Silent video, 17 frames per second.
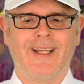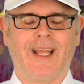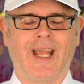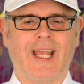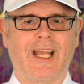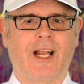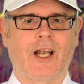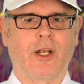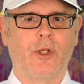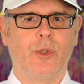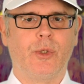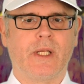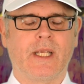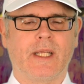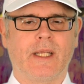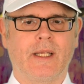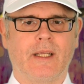
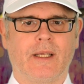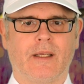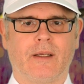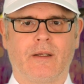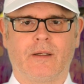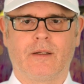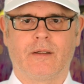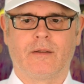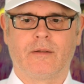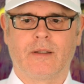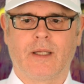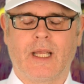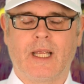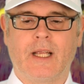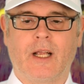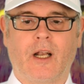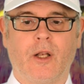including
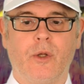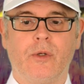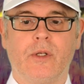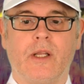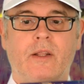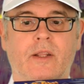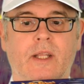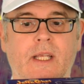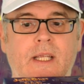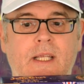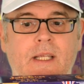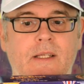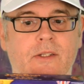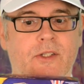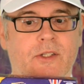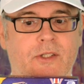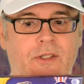
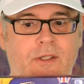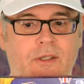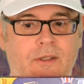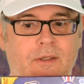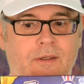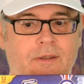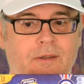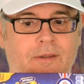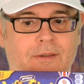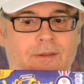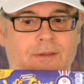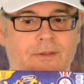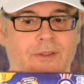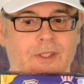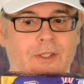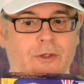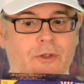these.
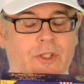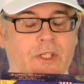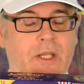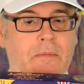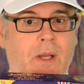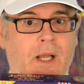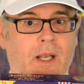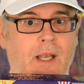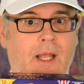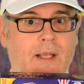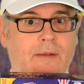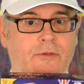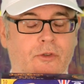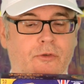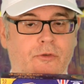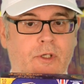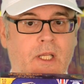Did you see my live
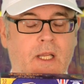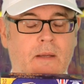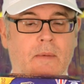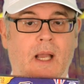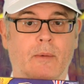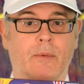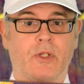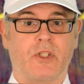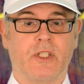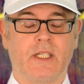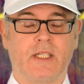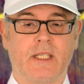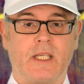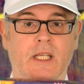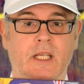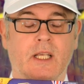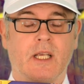stream? I was
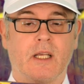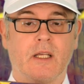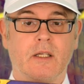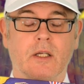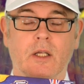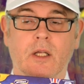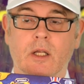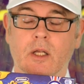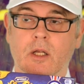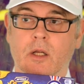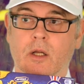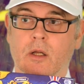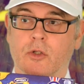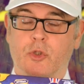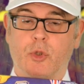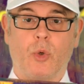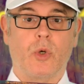sitting
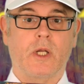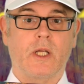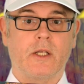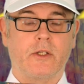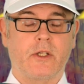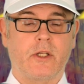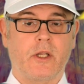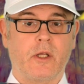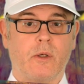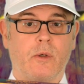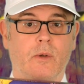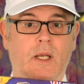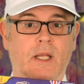talking to you